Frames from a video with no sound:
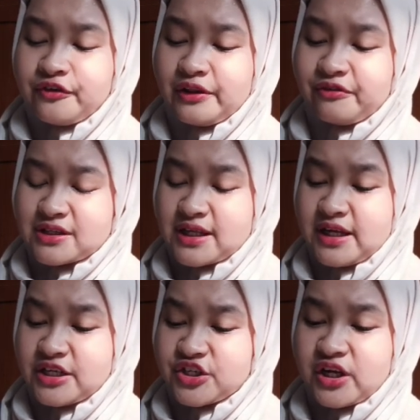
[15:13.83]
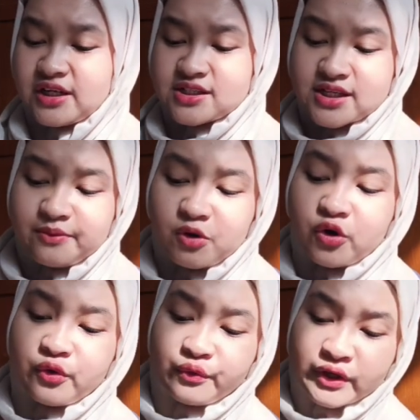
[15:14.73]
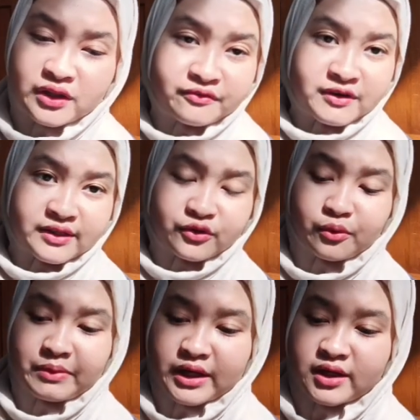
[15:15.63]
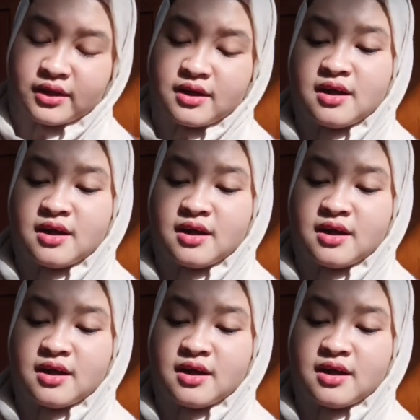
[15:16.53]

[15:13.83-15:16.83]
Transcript: investigation in the same or relevant topic.